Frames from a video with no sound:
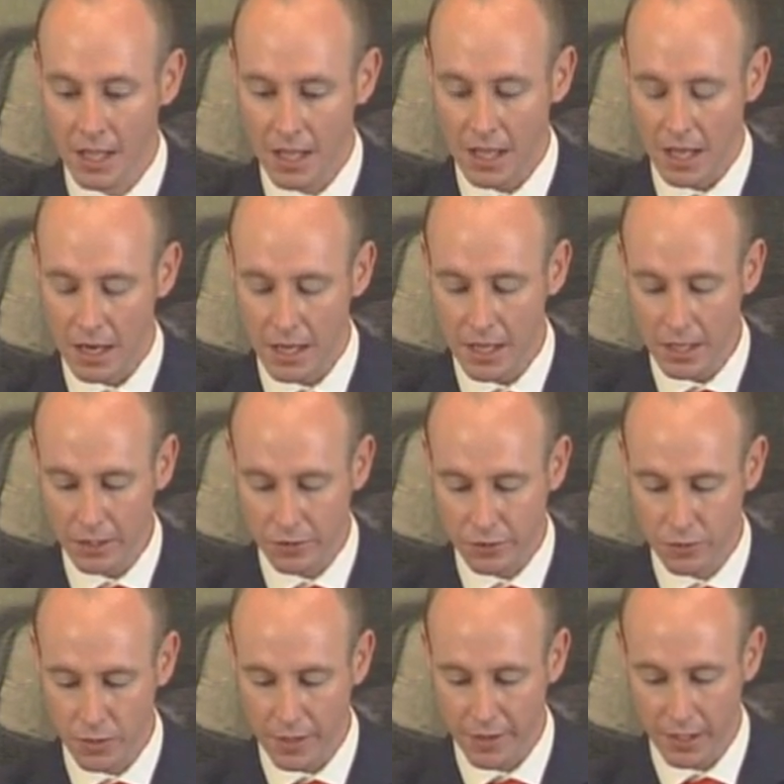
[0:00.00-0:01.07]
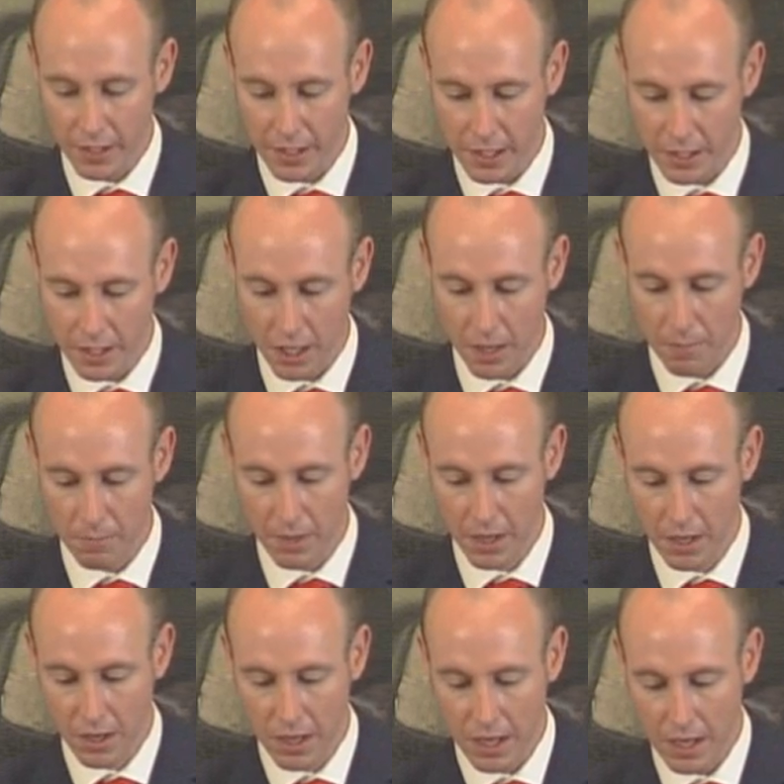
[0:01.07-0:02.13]
And here too, I think I can come,
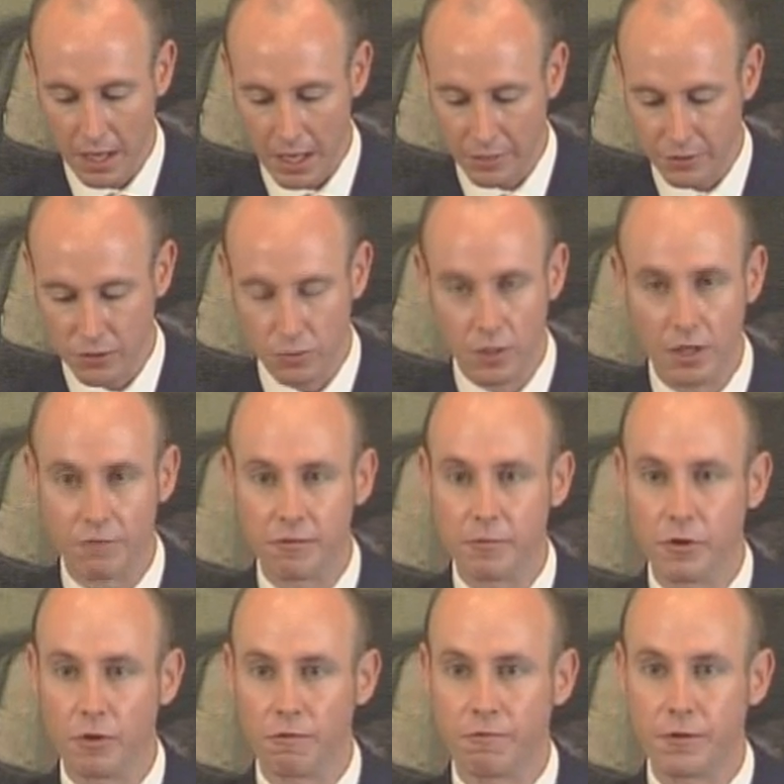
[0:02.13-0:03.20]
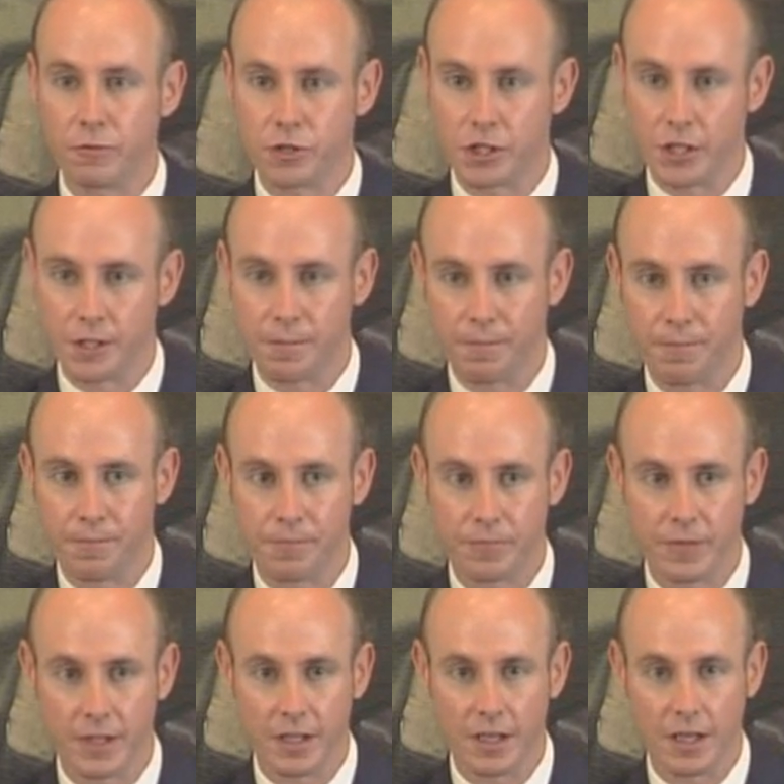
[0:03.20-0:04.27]
as it were, from your future.
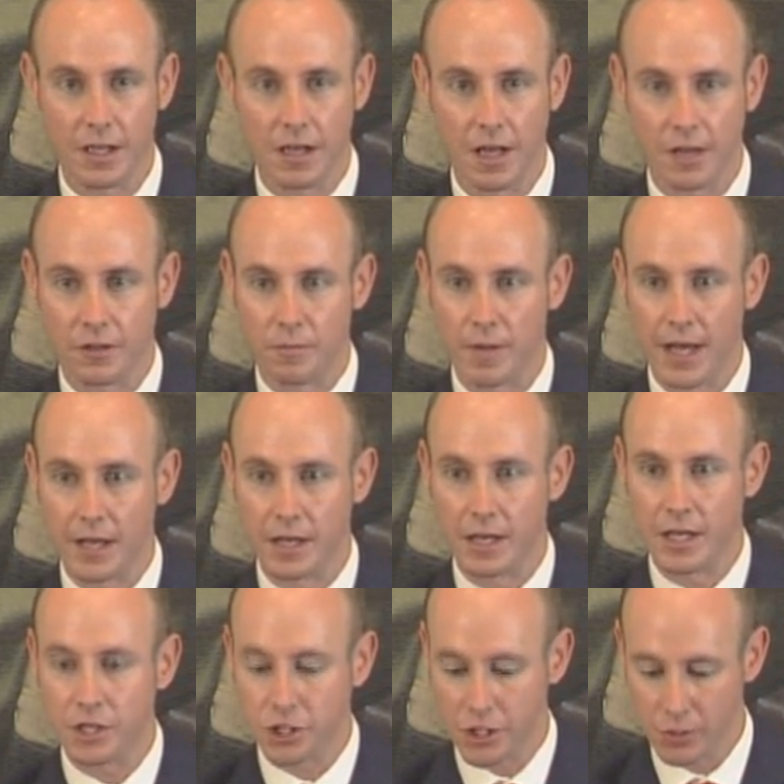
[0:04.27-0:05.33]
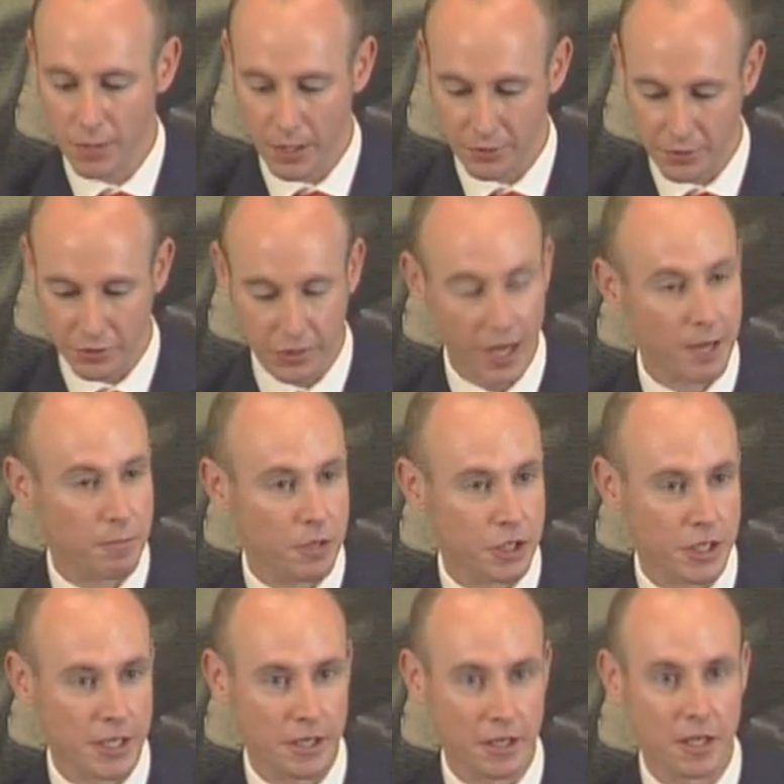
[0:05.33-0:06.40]
Like the man in H.G. Wells' Time
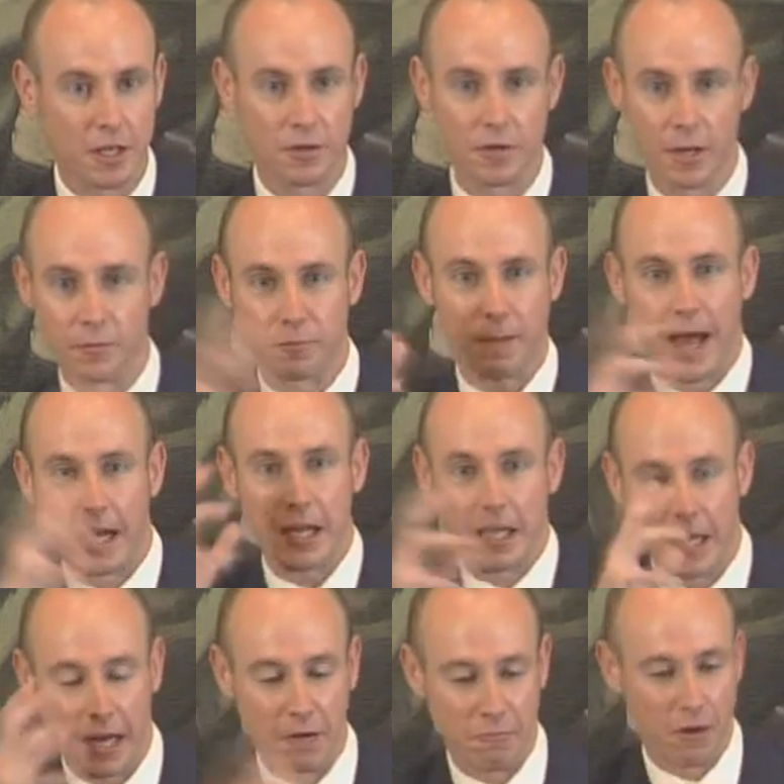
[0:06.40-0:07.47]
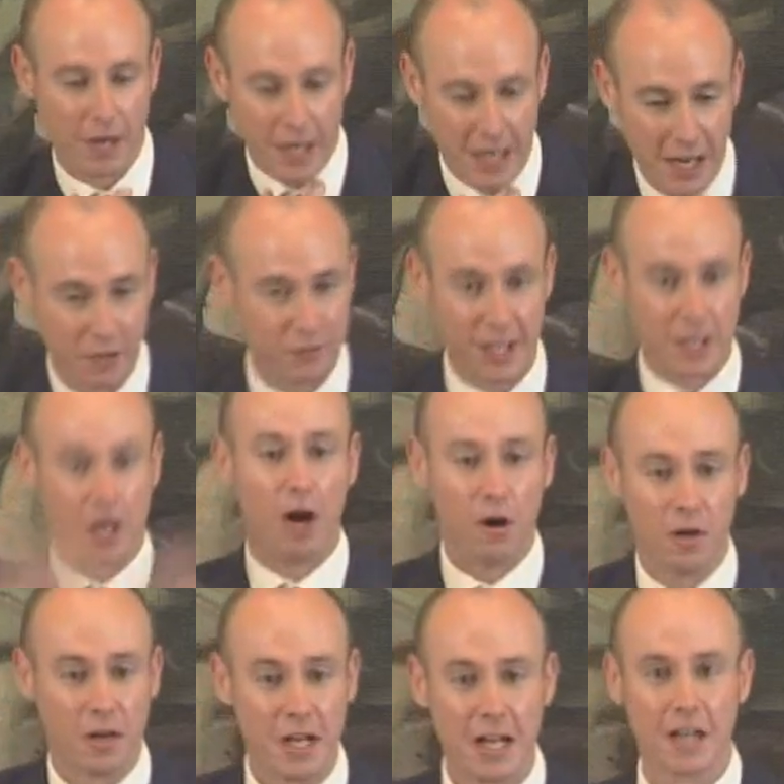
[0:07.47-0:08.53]
Machine, who comes panicking and running in saying,
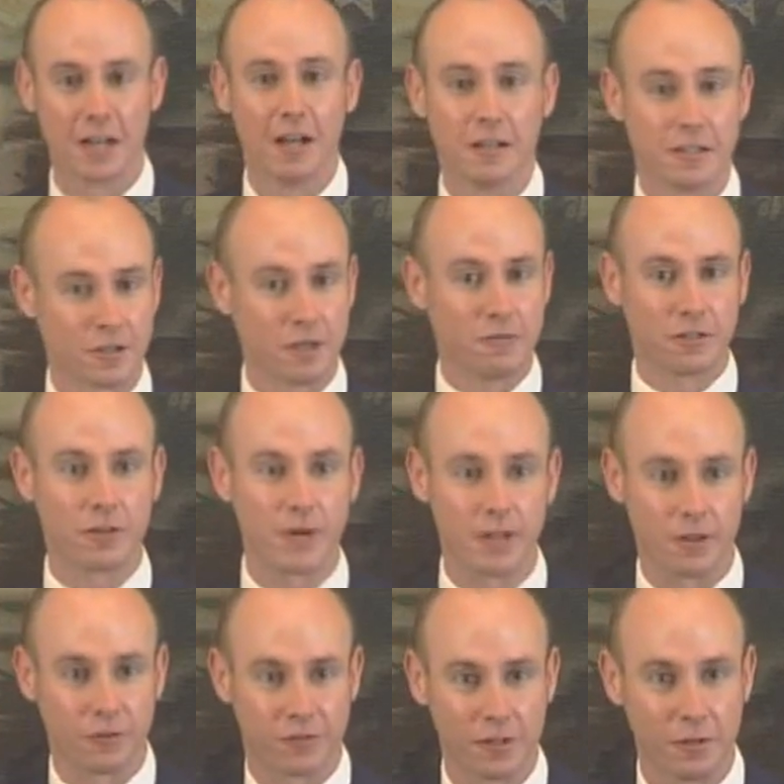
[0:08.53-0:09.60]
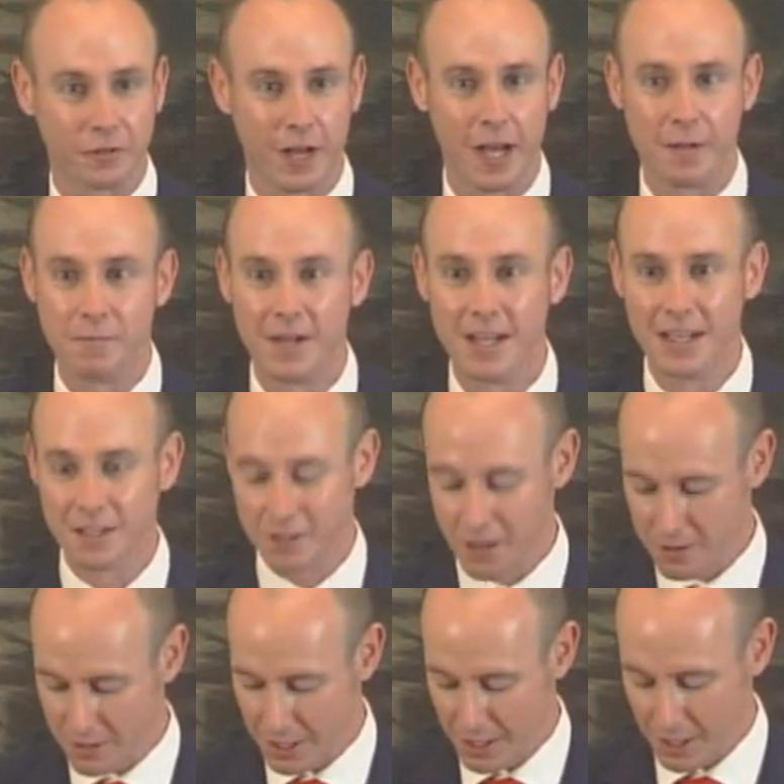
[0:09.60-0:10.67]
no, don't do it, there's still time.
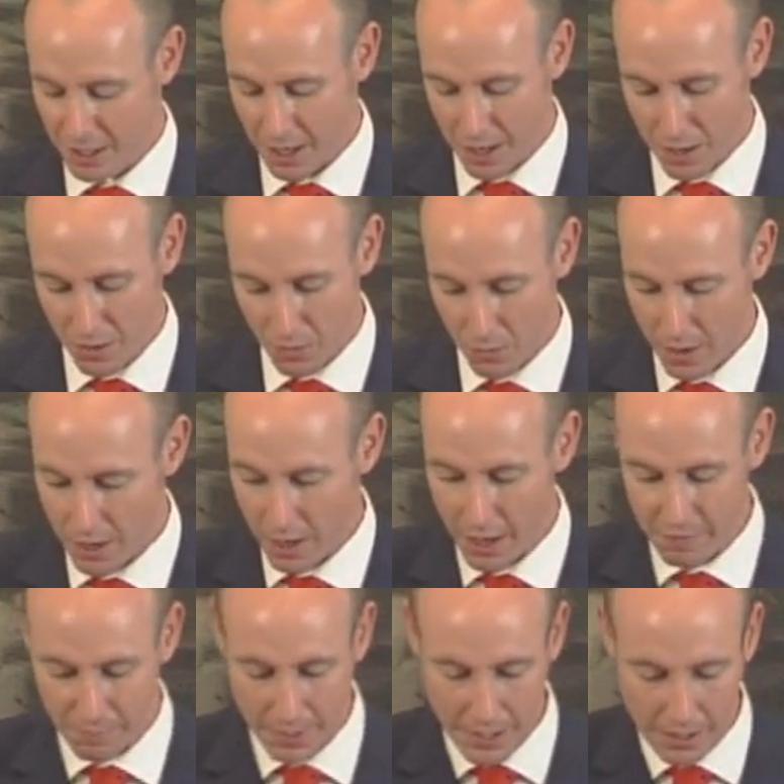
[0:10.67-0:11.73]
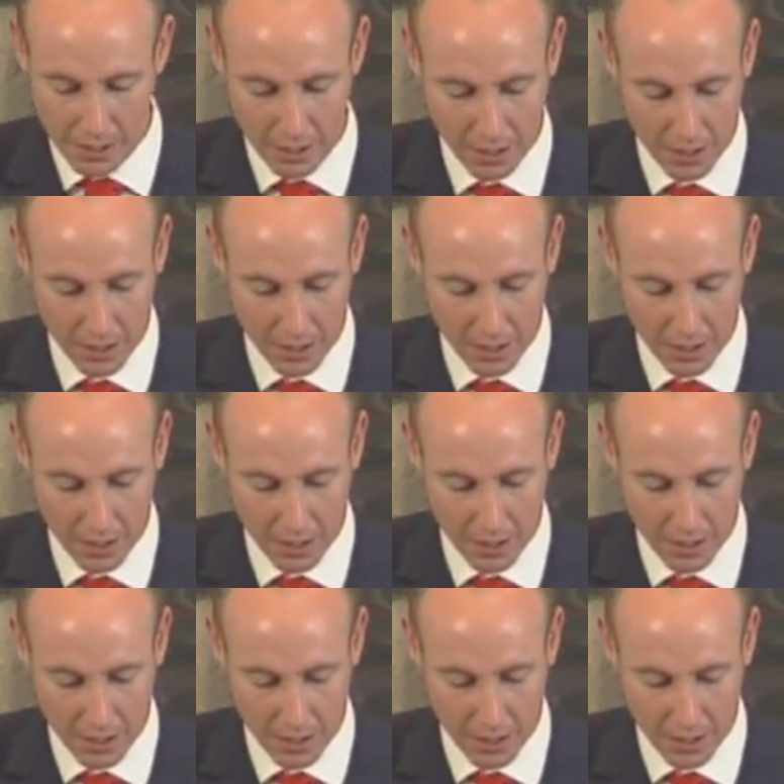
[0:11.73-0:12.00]
Don't go where I've been.